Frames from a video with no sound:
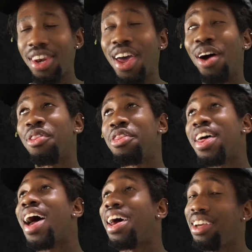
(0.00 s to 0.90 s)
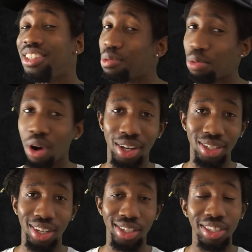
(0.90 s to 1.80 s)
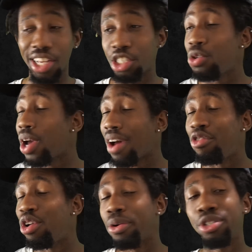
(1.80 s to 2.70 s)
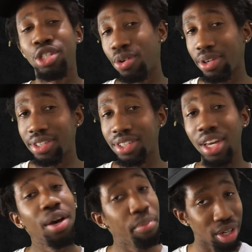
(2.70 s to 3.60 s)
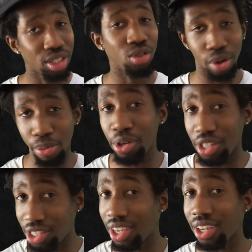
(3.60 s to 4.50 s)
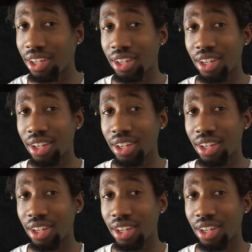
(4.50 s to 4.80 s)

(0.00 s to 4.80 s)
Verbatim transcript: Now that is a process that you have no choice but to appreciate.